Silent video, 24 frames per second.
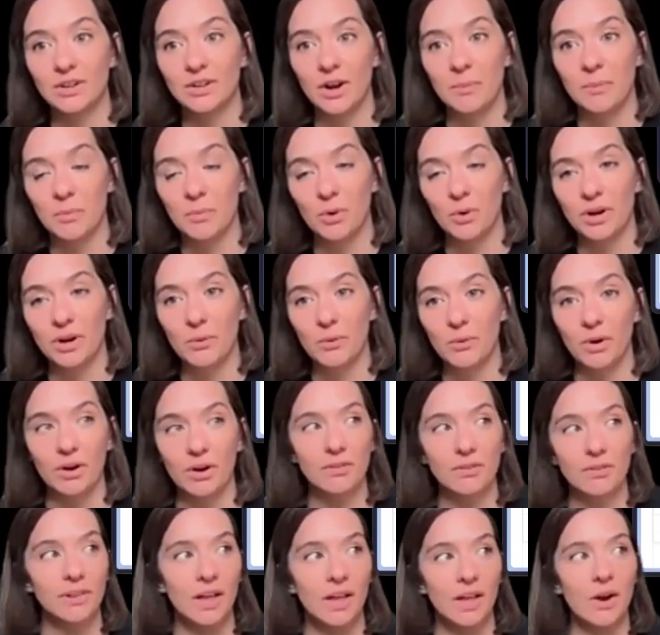onboarding
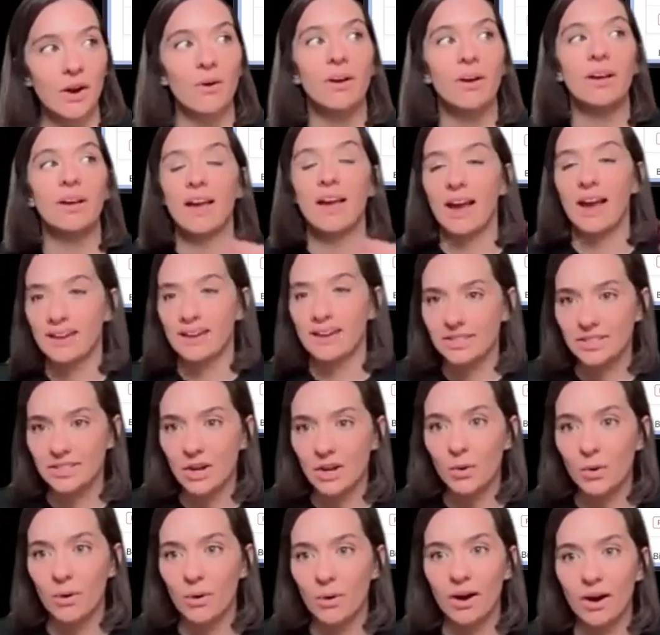workflow and
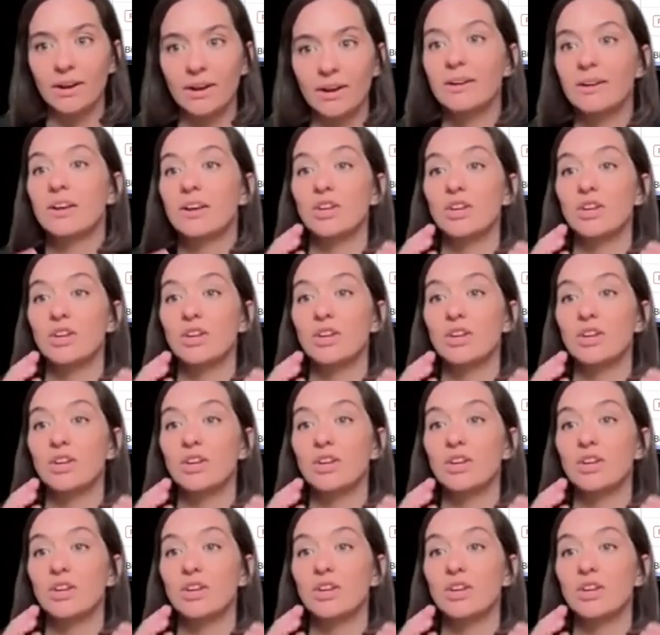so on.